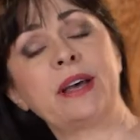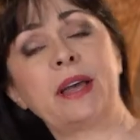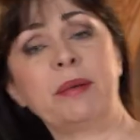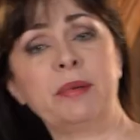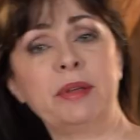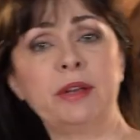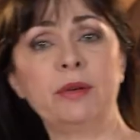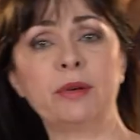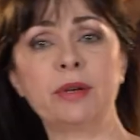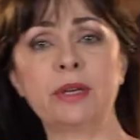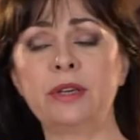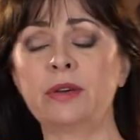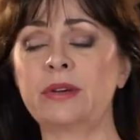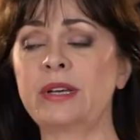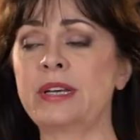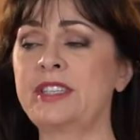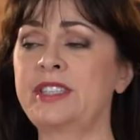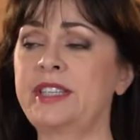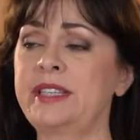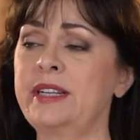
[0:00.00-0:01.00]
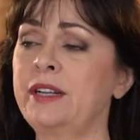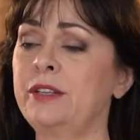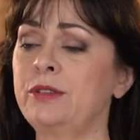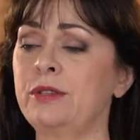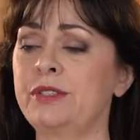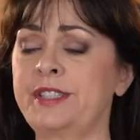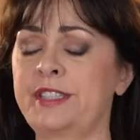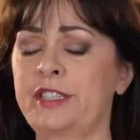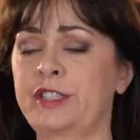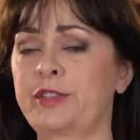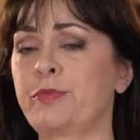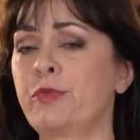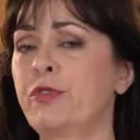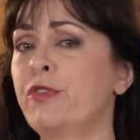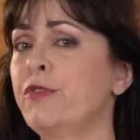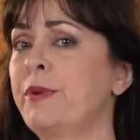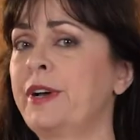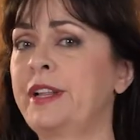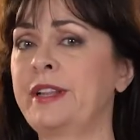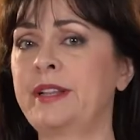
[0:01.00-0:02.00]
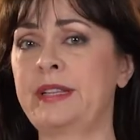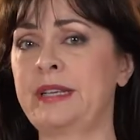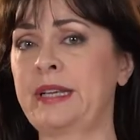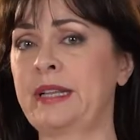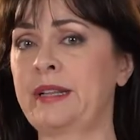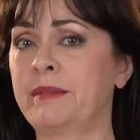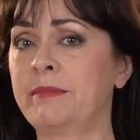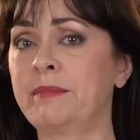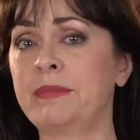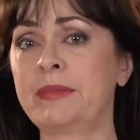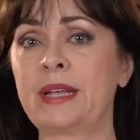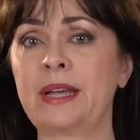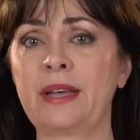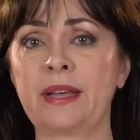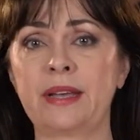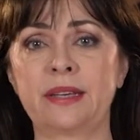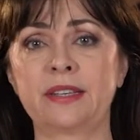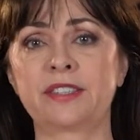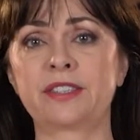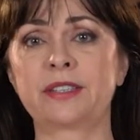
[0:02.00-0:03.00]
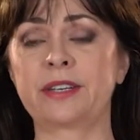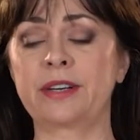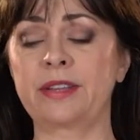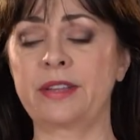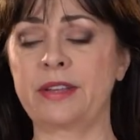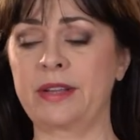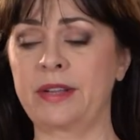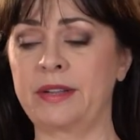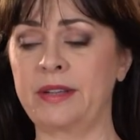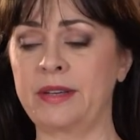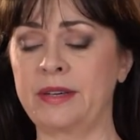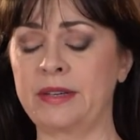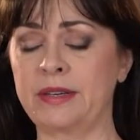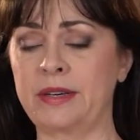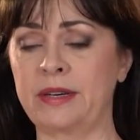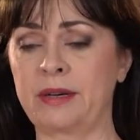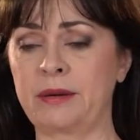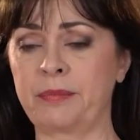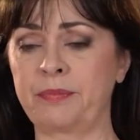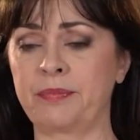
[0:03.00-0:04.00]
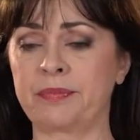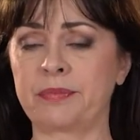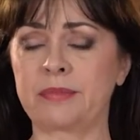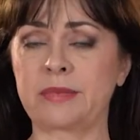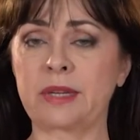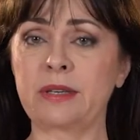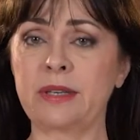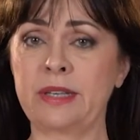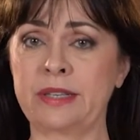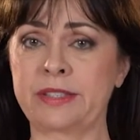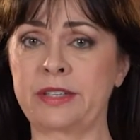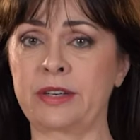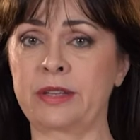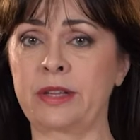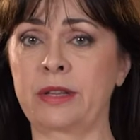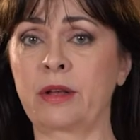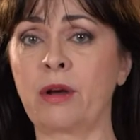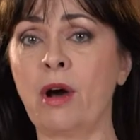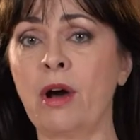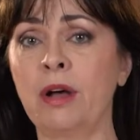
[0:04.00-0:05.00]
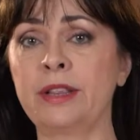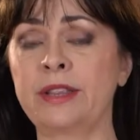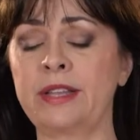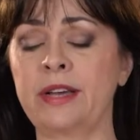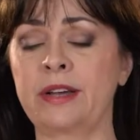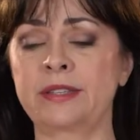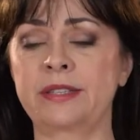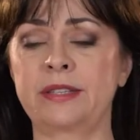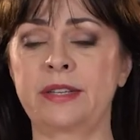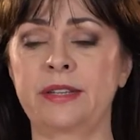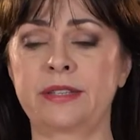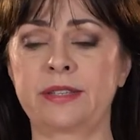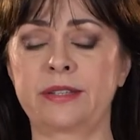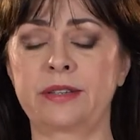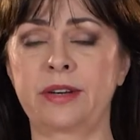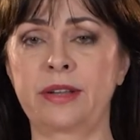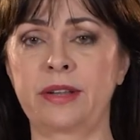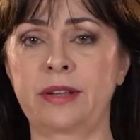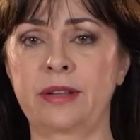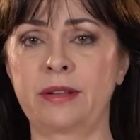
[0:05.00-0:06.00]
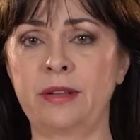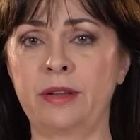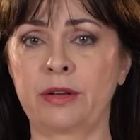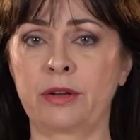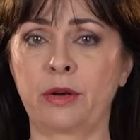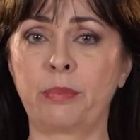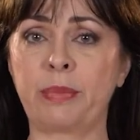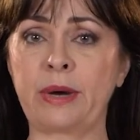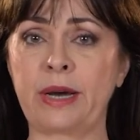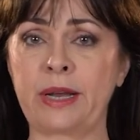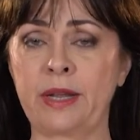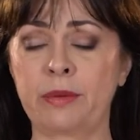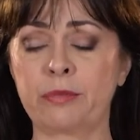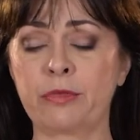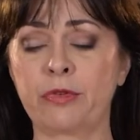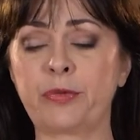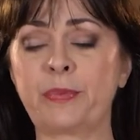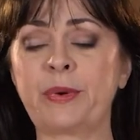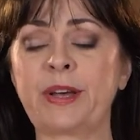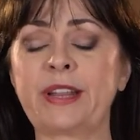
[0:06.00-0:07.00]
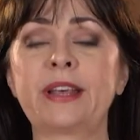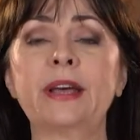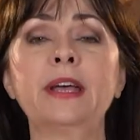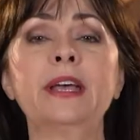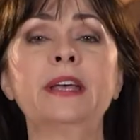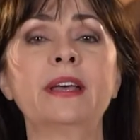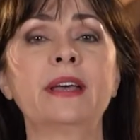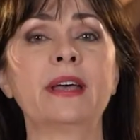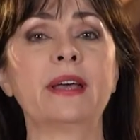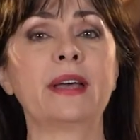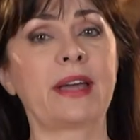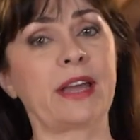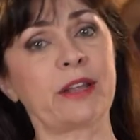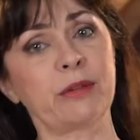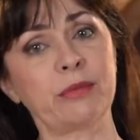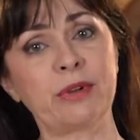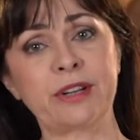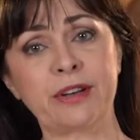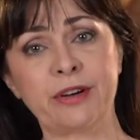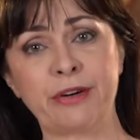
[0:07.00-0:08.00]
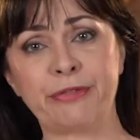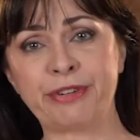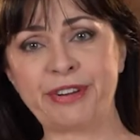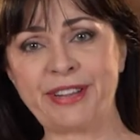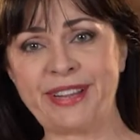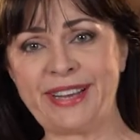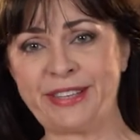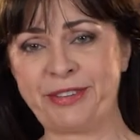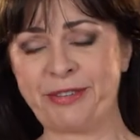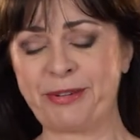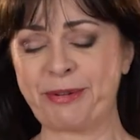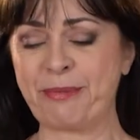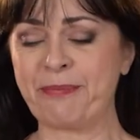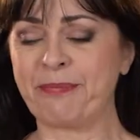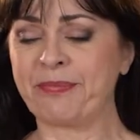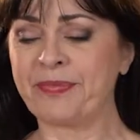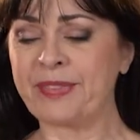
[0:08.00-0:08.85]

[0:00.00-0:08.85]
I mean, you can still use this movement in certain context, in a certain body movement, and we'll go over that too.